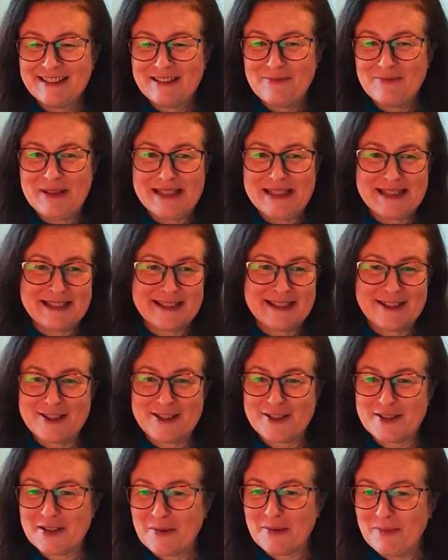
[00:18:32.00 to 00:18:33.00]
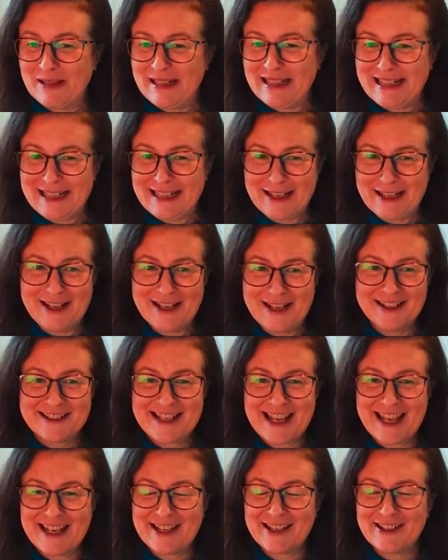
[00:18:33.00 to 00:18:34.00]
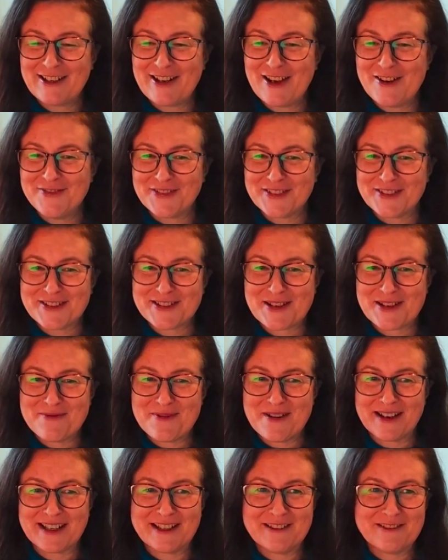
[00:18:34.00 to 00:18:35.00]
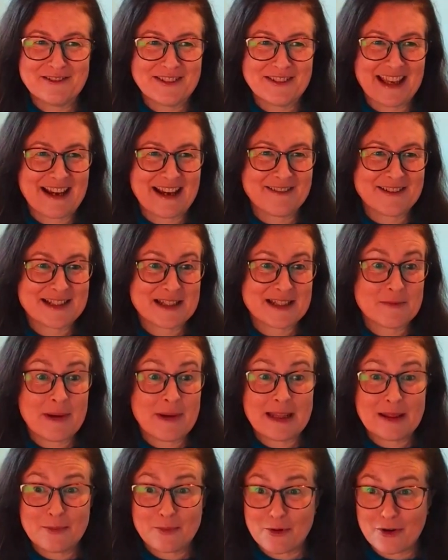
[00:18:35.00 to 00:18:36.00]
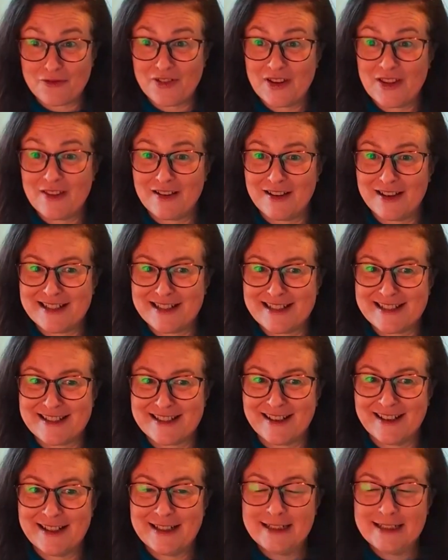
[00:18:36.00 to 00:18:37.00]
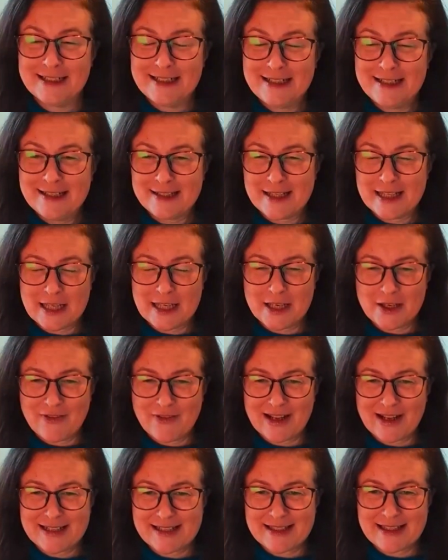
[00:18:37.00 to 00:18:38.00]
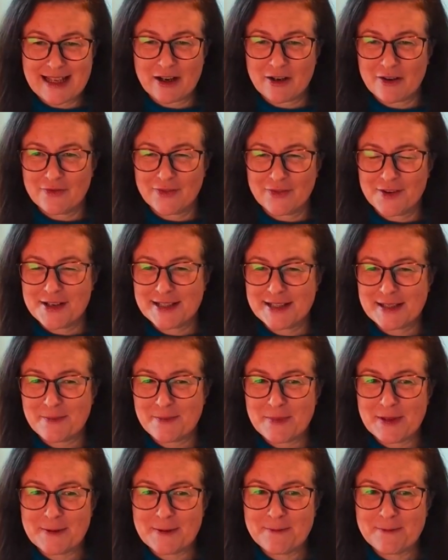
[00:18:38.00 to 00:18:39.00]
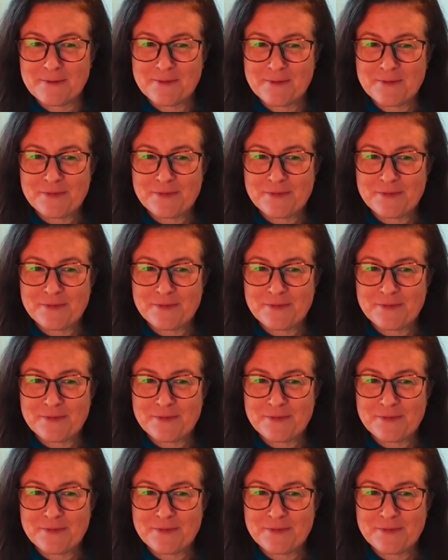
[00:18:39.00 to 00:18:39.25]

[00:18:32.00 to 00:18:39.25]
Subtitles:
Business has just completely taken over as I'm working all the hours to make the profit that I desire. So it's like you've had to sacrifice something.